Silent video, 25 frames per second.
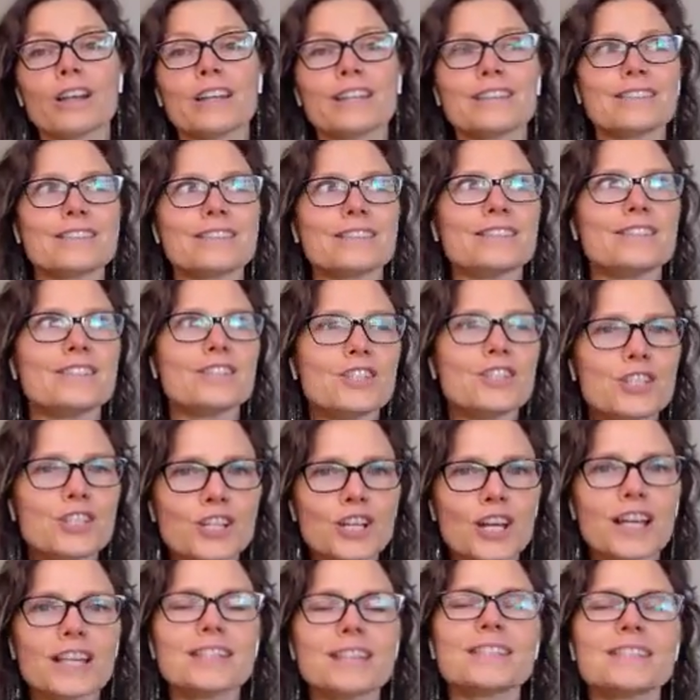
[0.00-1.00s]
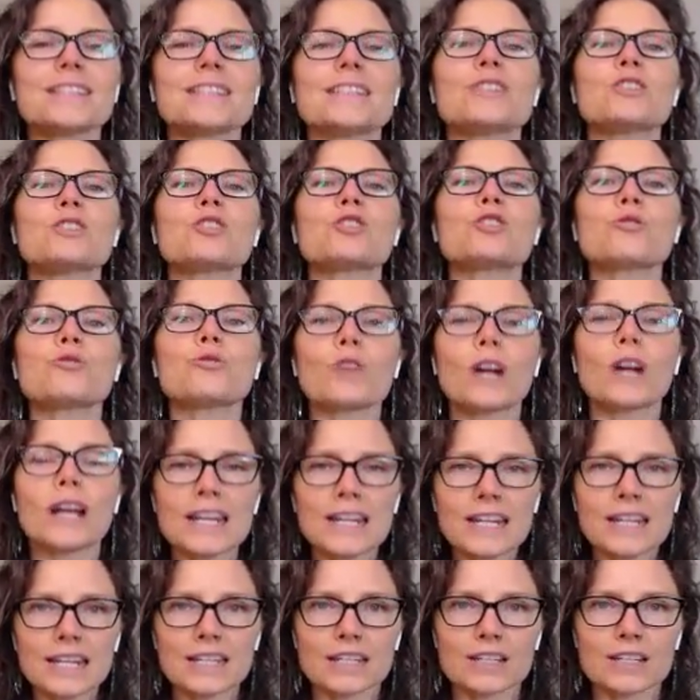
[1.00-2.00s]
It's just
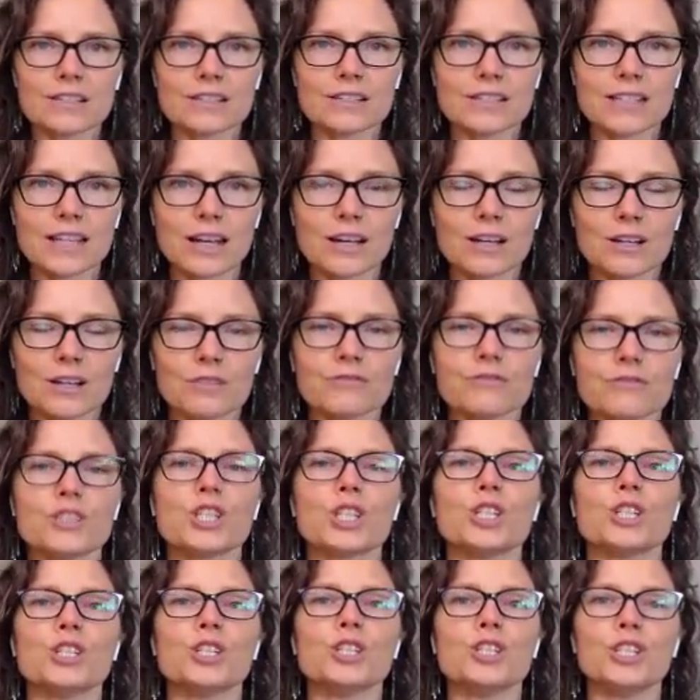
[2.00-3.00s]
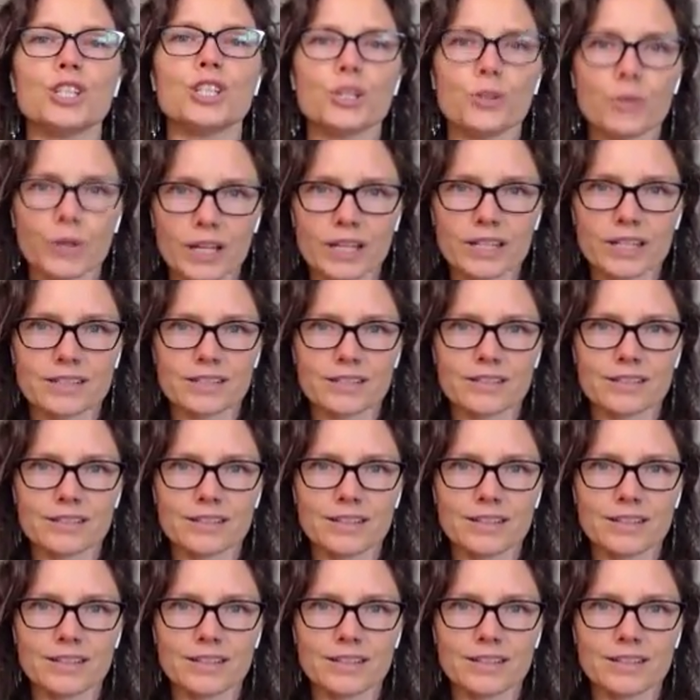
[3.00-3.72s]
training yourself to do it.